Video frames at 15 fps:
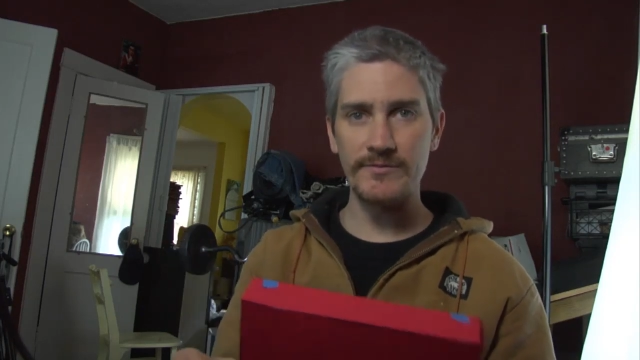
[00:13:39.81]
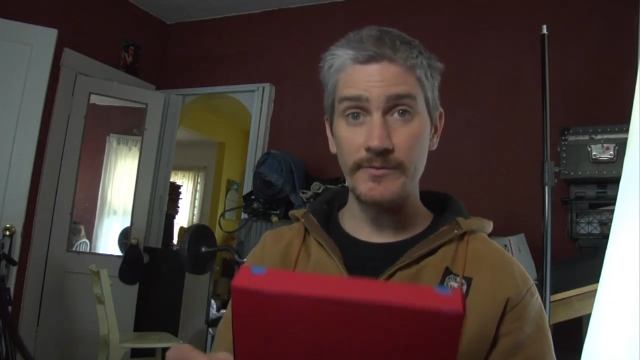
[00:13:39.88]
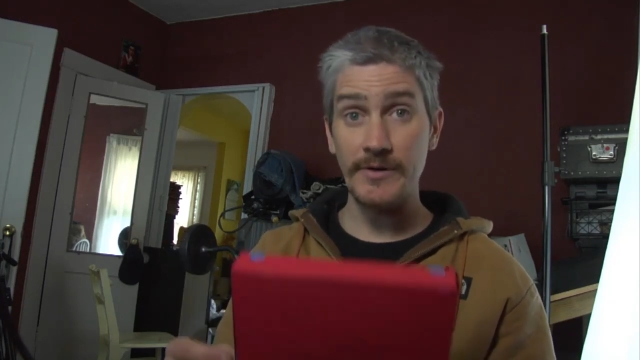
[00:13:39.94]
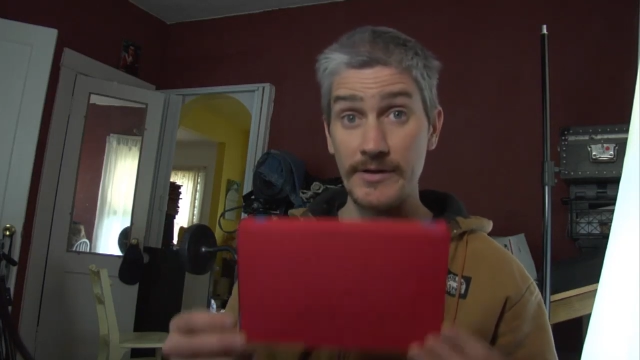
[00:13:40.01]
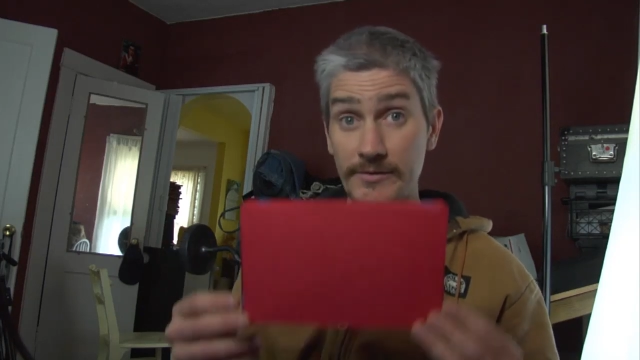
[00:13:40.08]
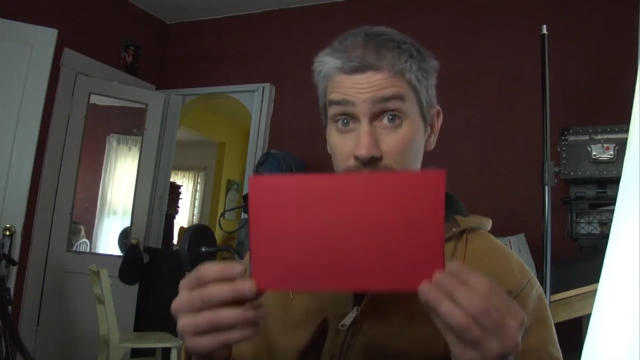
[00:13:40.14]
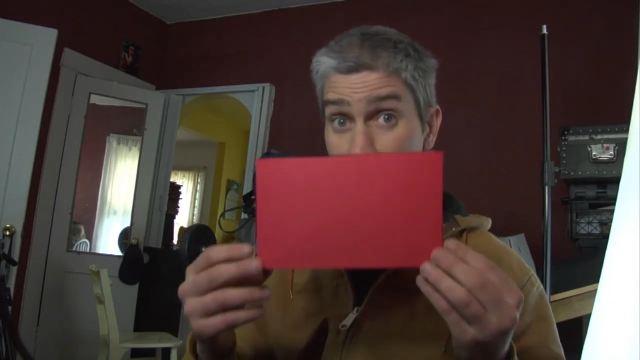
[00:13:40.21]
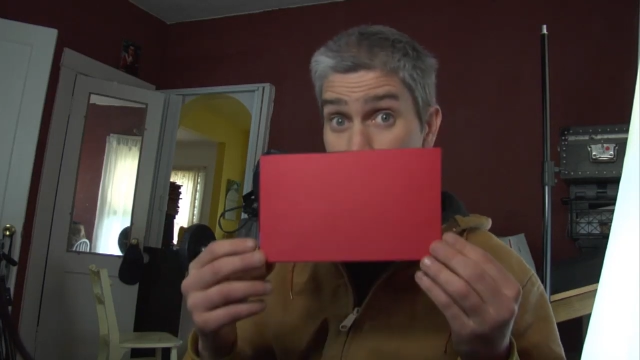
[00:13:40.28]

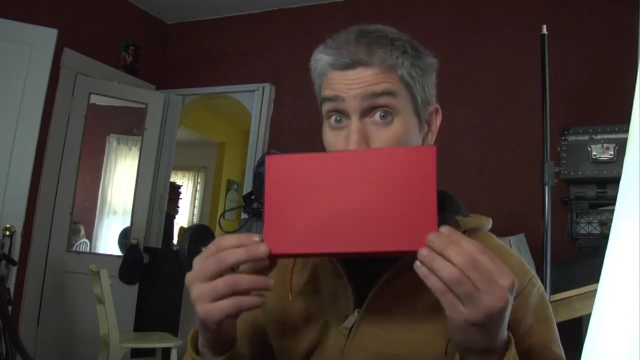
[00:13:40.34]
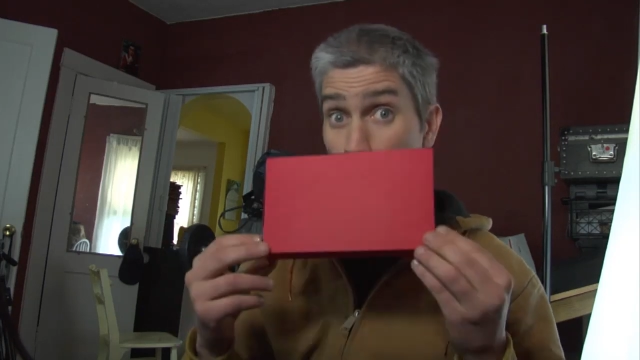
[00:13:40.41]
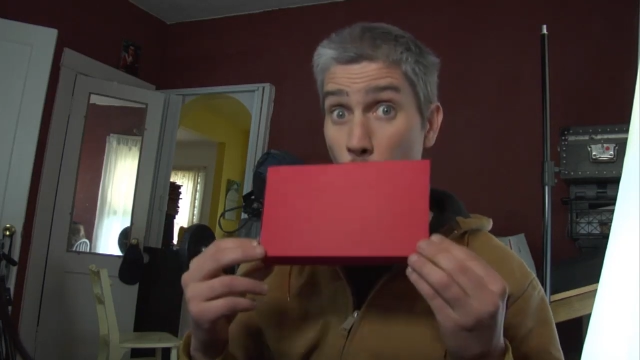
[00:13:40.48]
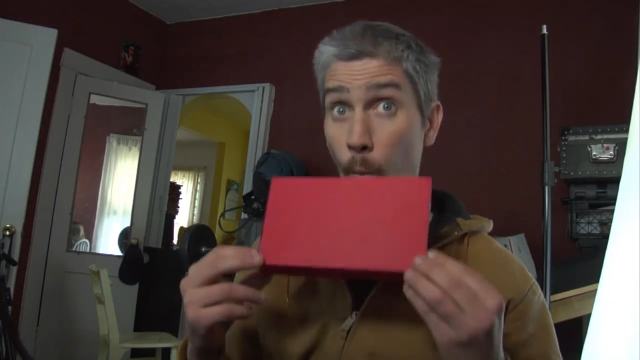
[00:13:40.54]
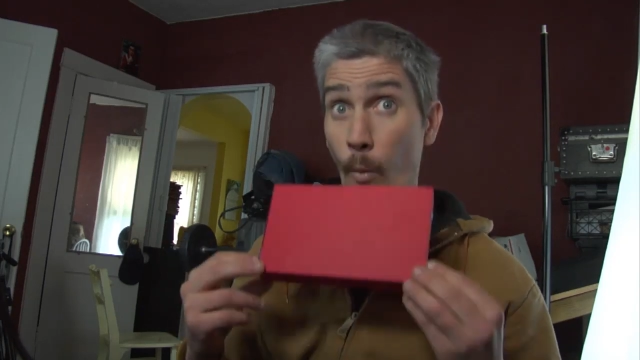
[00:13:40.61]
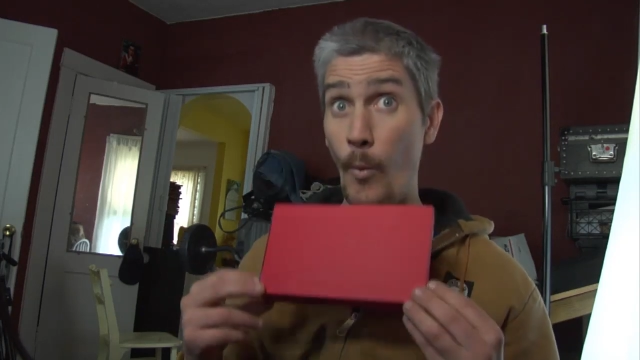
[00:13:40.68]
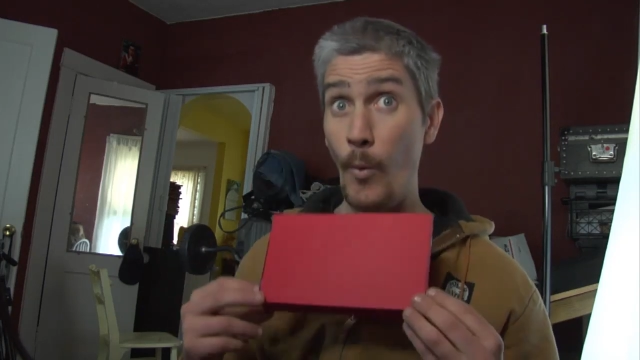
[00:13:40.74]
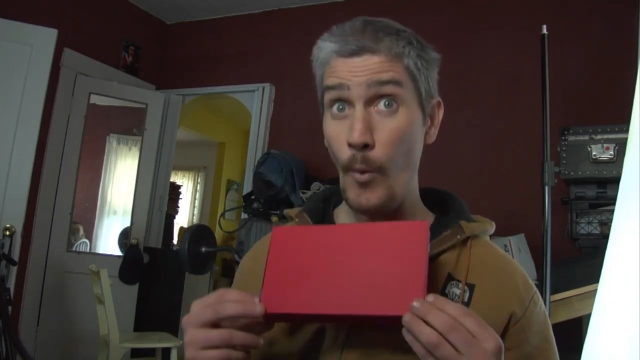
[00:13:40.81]
switch. So,
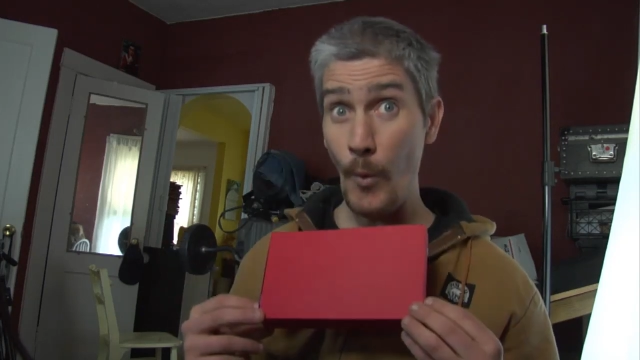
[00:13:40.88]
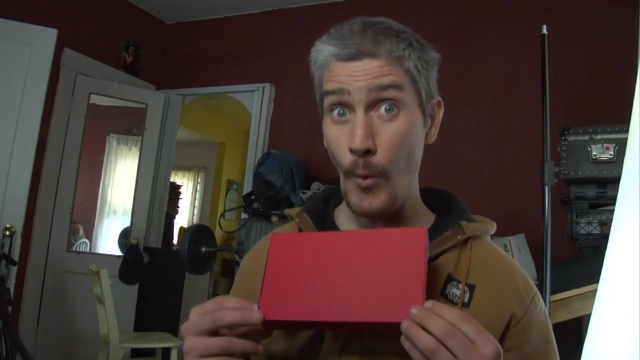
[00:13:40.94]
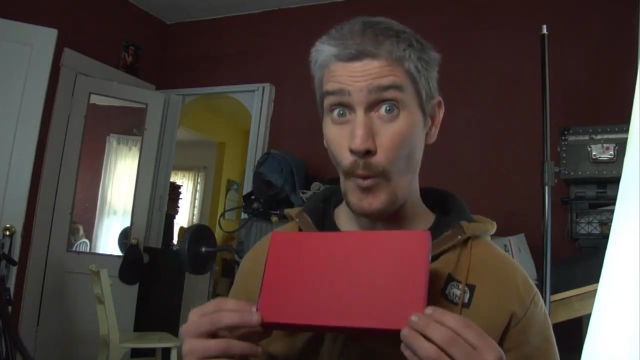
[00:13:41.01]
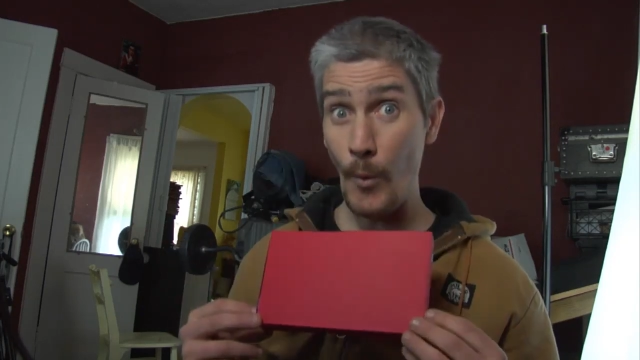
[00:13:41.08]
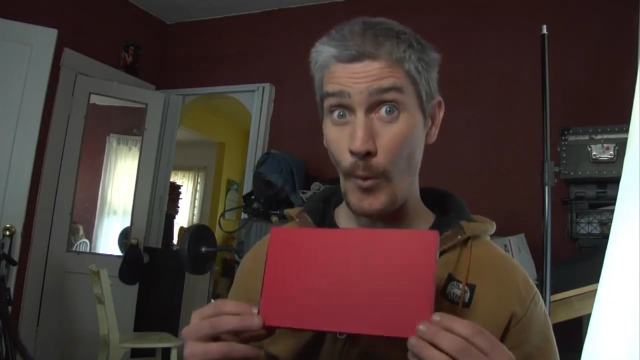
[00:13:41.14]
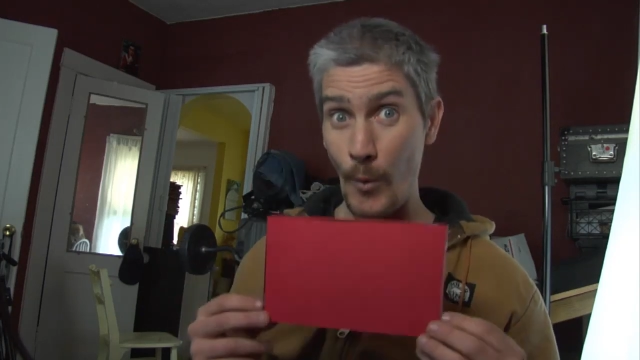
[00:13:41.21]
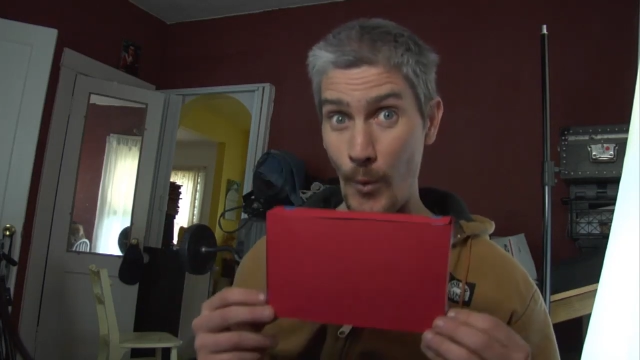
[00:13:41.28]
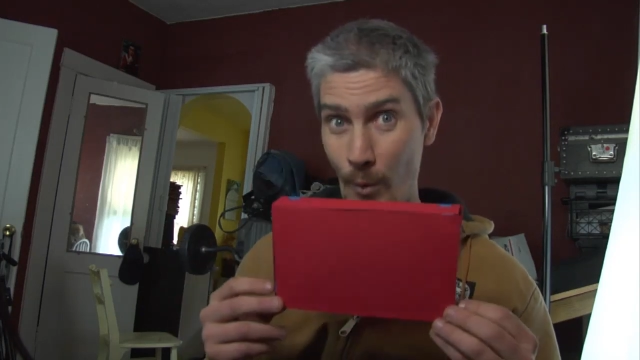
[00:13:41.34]

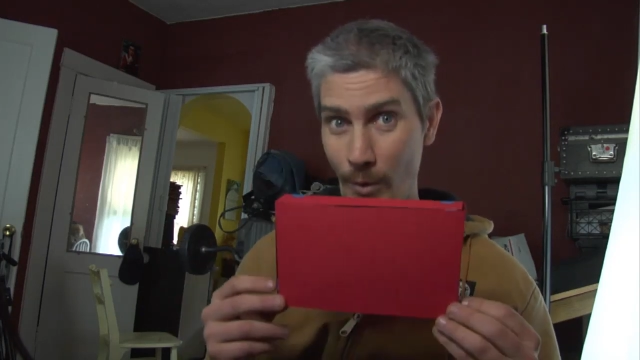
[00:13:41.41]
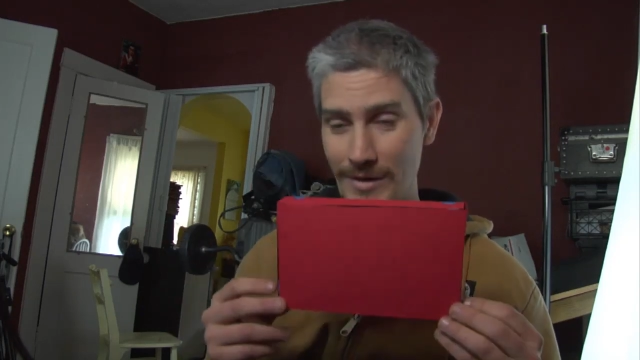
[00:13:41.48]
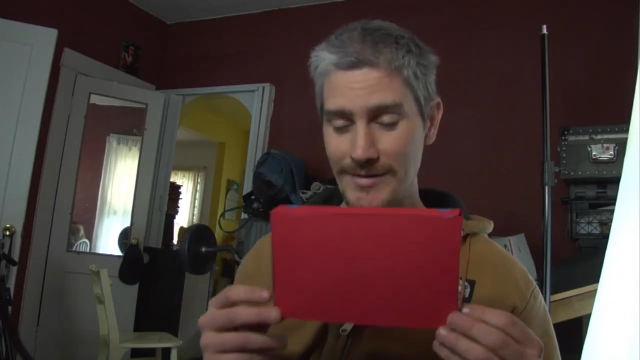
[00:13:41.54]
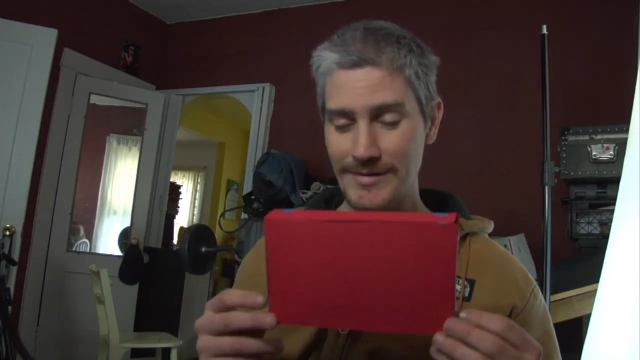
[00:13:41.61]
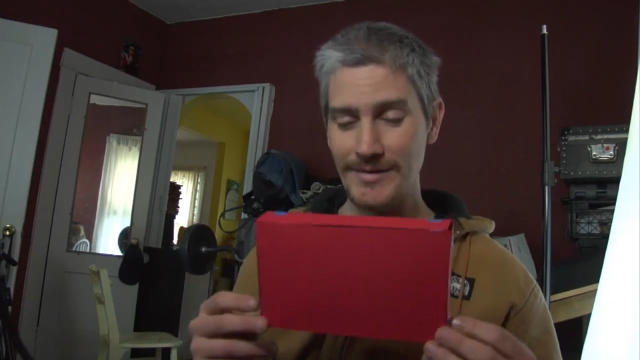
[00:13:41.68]
ooh.